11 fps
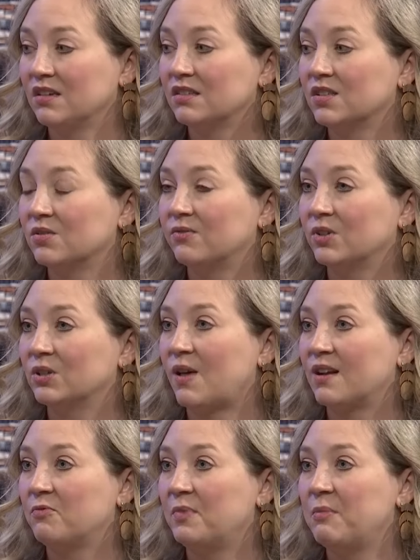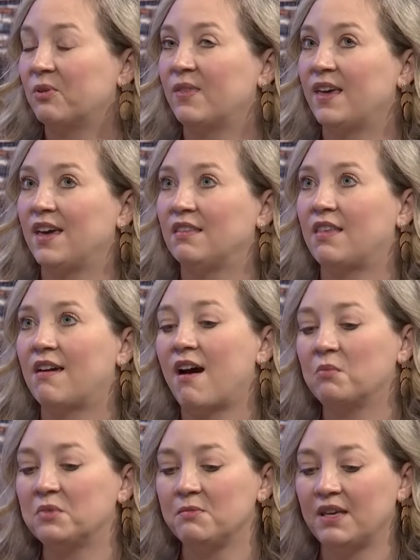So for a lot of people, they
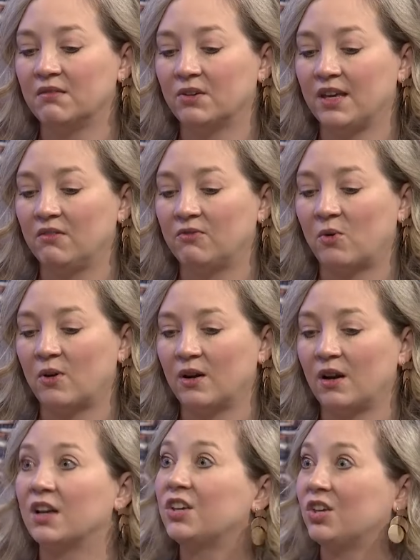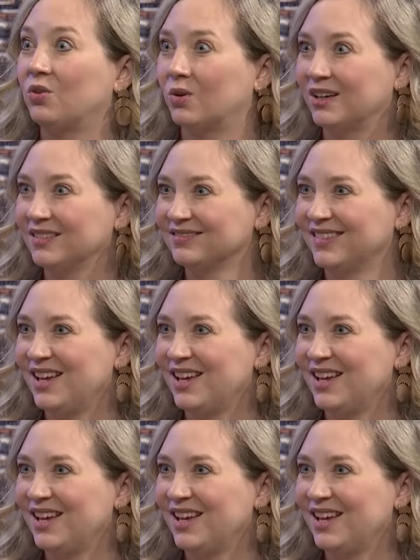come to me looking for a cure,